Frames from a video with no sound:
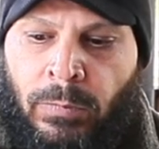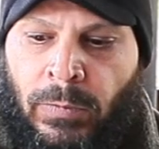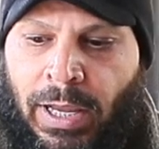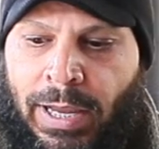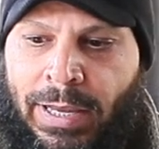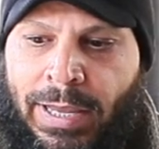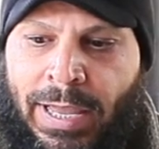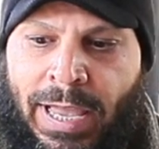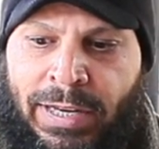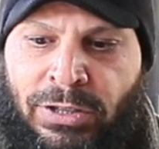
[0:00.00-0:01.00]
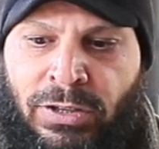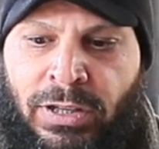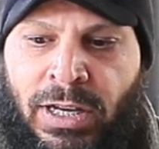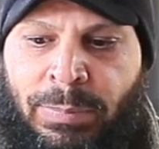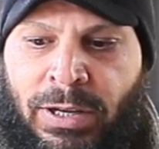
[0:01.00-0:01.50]
Okay, and these are
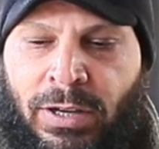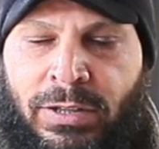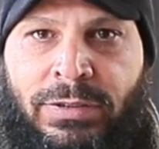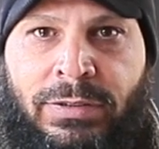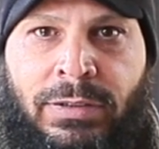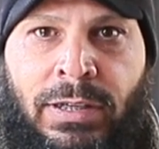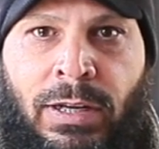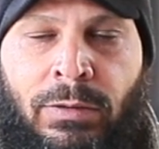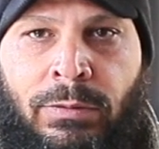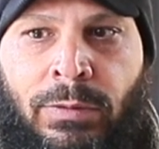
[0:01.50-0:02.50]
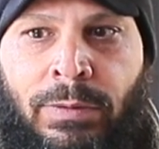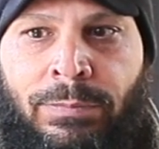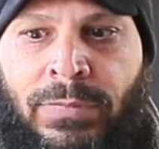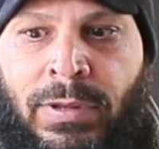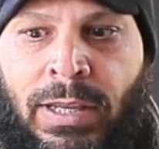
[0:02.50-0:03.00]
good because you know, well,
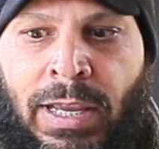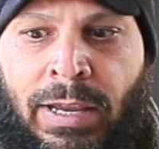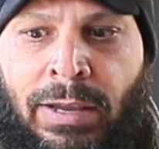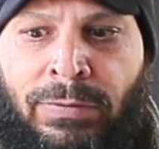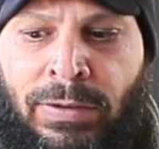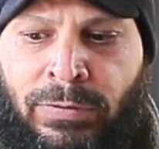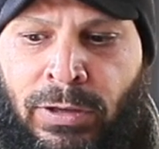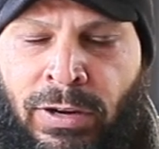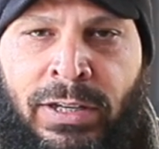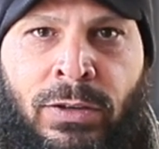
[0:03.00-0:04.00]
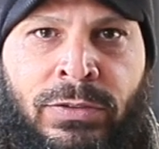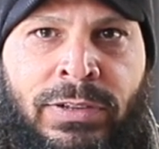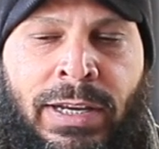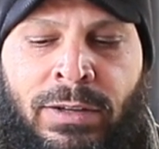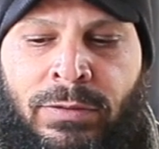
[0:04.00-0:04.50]
if if the grid goes
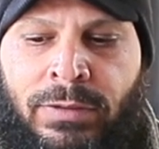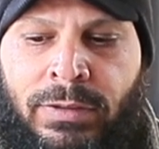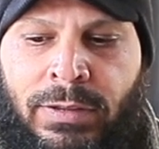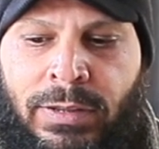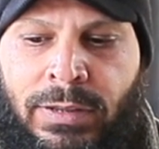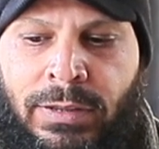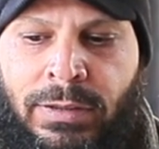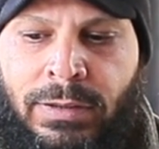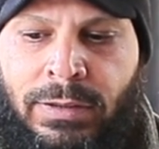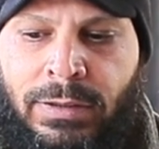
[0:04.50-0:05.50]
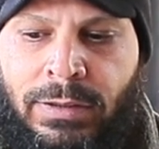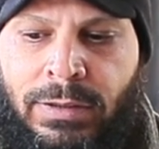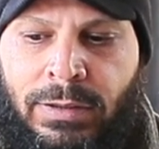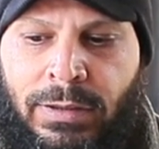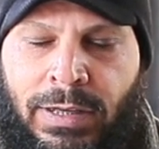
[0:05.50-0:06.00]
down,
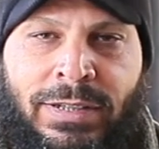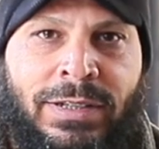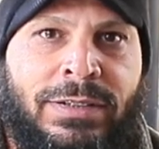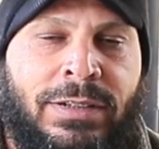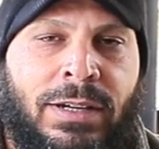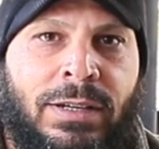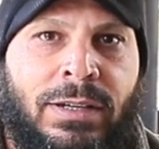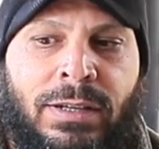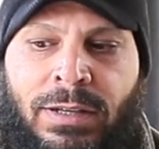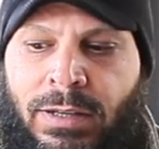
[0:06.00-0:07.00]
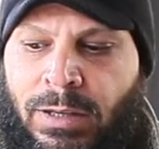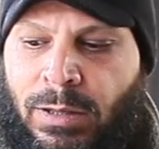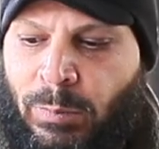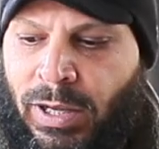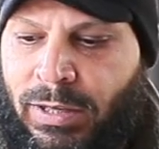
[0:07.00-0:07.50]
it's gonna suck.
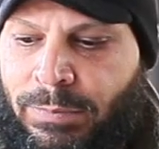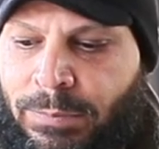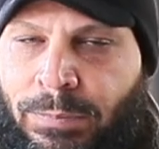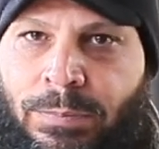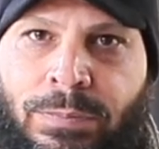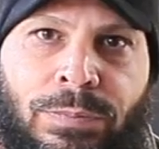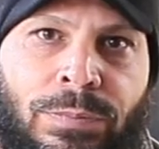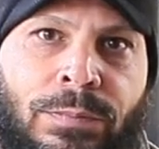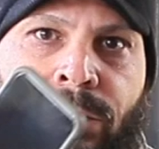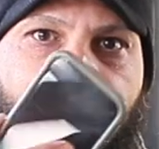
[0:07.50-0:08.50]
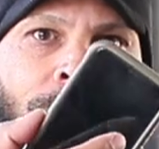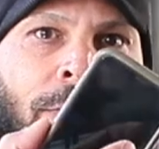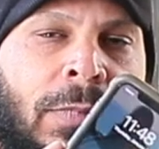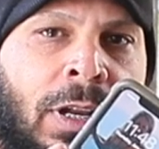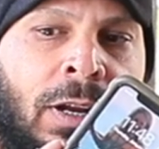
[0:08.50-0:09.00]
But
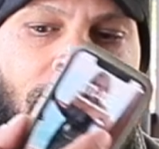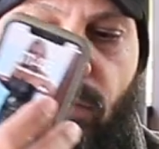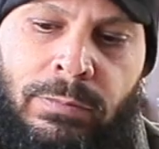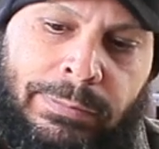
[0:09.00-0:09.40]
you know,